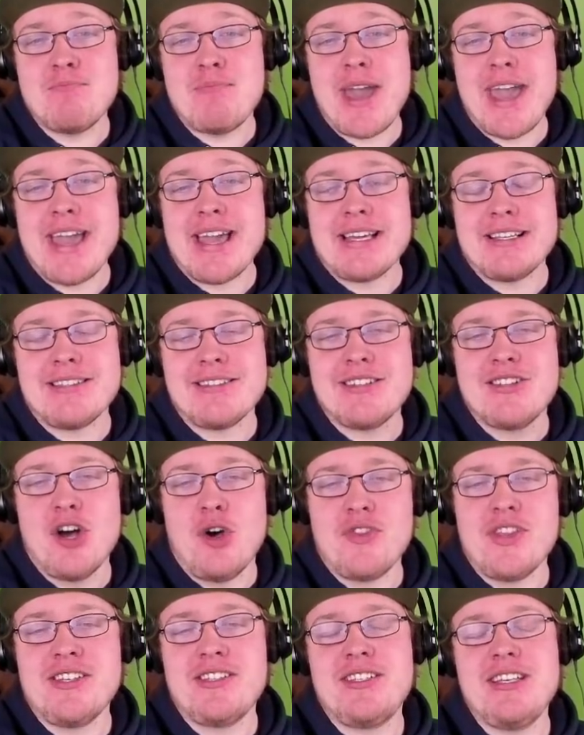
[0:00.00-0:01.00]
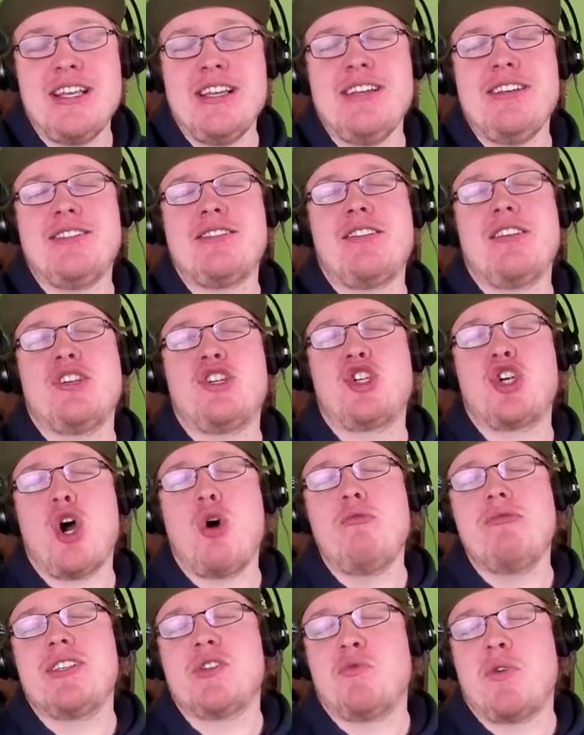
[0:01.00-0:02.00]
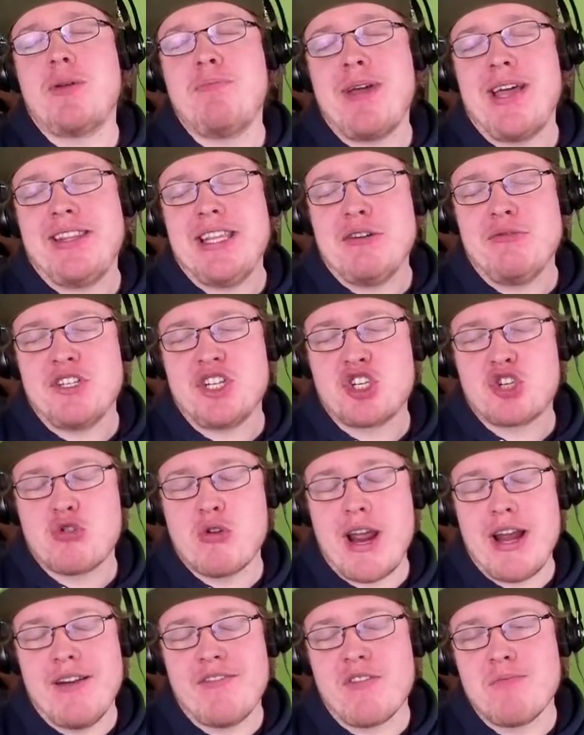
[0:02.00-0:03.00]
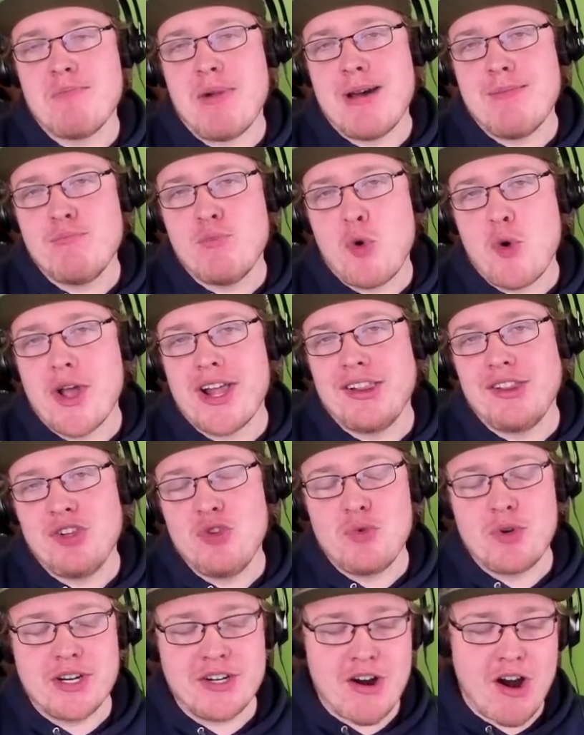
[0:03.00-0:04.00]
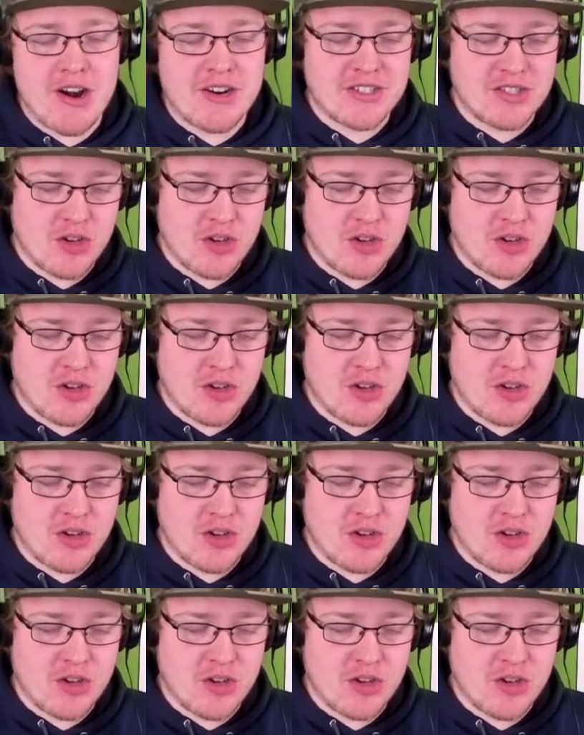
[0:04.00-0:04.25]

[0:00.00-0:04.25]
Bey. So this is the chosen one, man, that was traded for my boy Luke Kennard.